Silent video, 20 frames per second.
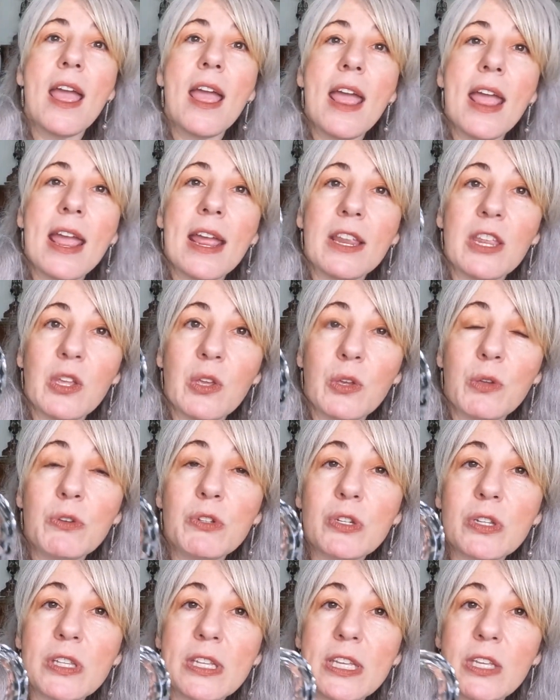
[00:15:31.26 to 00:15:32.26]
and
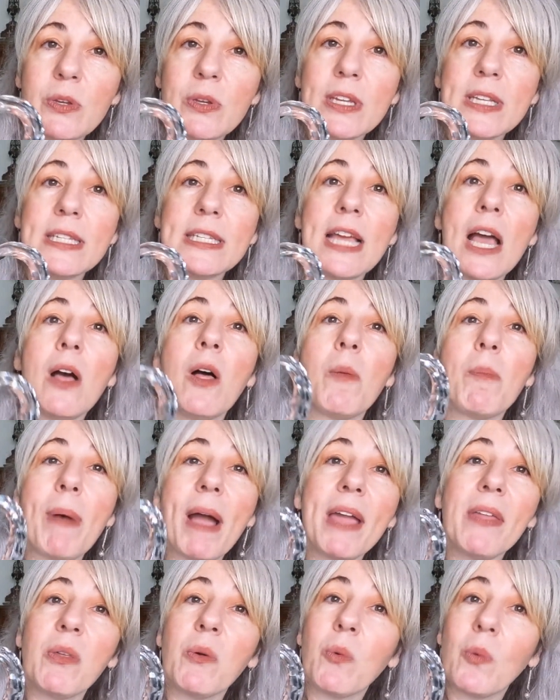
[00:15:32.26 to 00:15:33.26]
you can tell
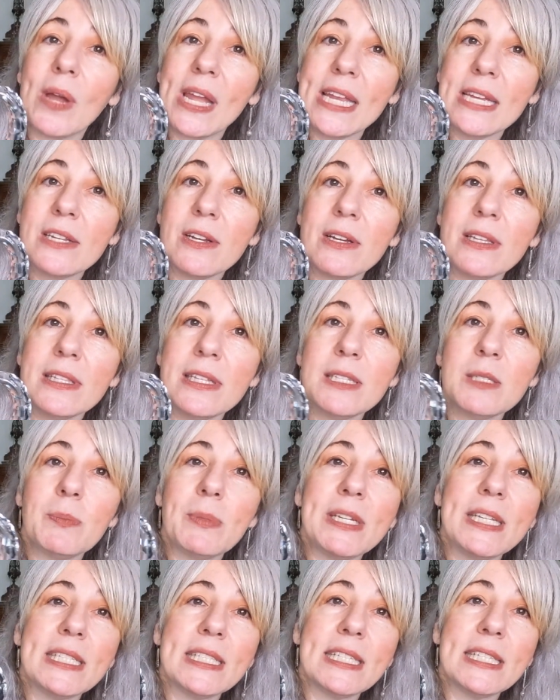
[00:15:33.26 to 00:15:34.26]
by the weight on these
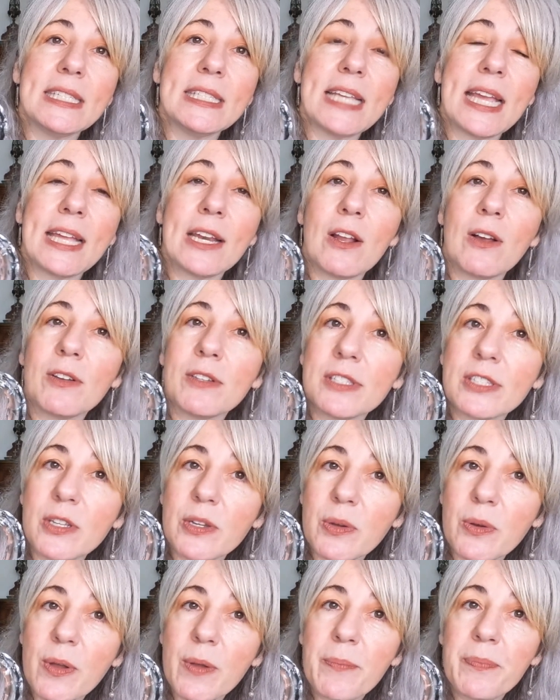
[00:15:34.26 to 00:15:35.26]
pieces, and
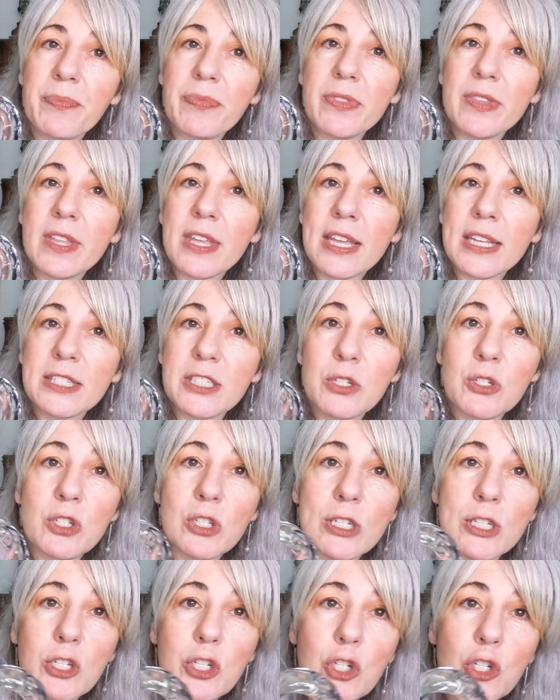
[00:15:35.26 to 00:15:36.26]
also it's
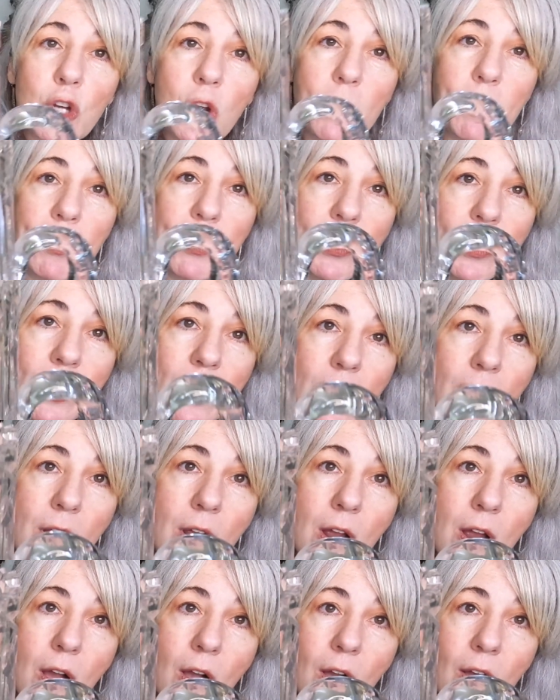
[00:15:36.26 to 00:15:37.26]
usually sharper
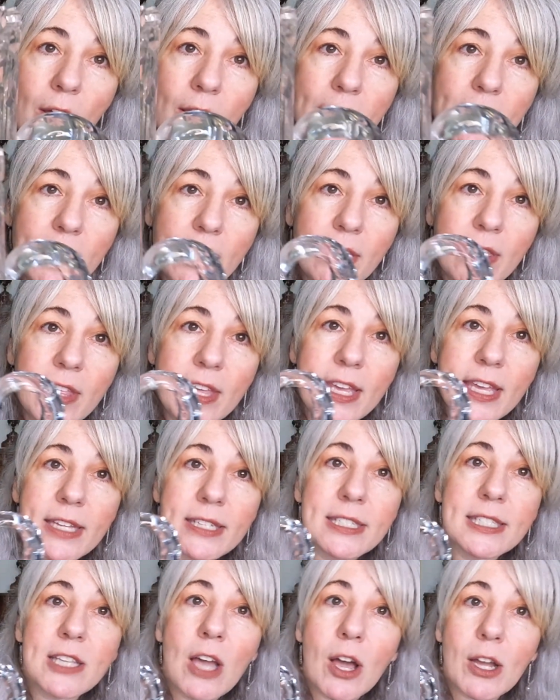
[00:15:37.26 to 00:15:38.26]
on the
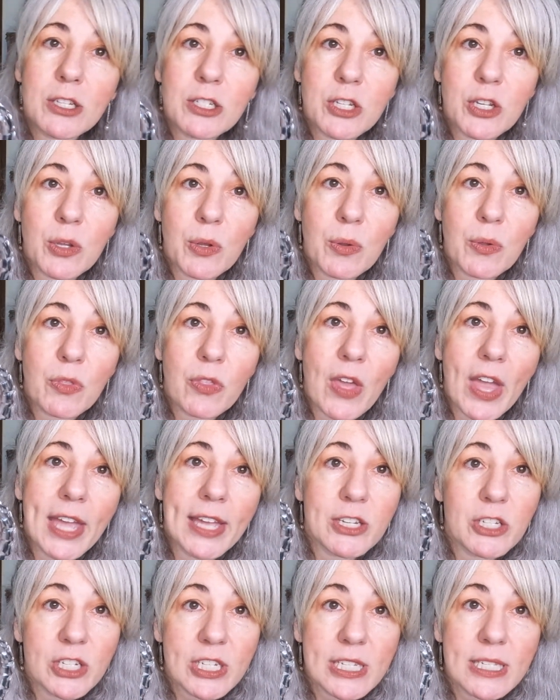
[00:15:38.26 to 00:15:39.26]
sawtooth
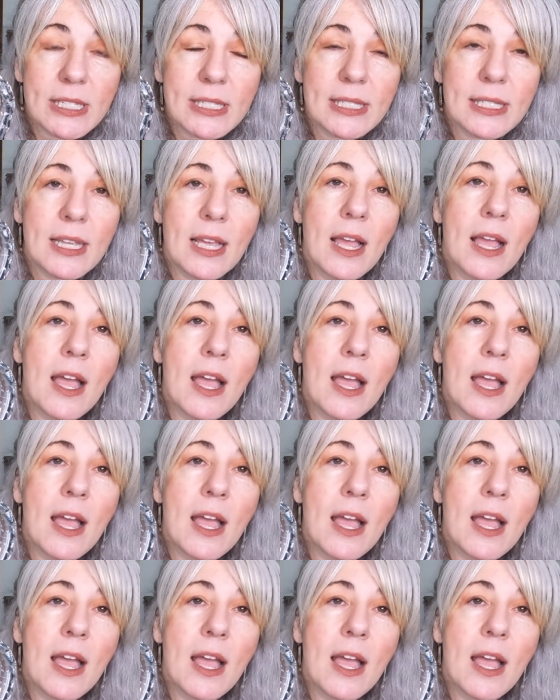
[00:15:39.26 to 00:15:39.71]
edges.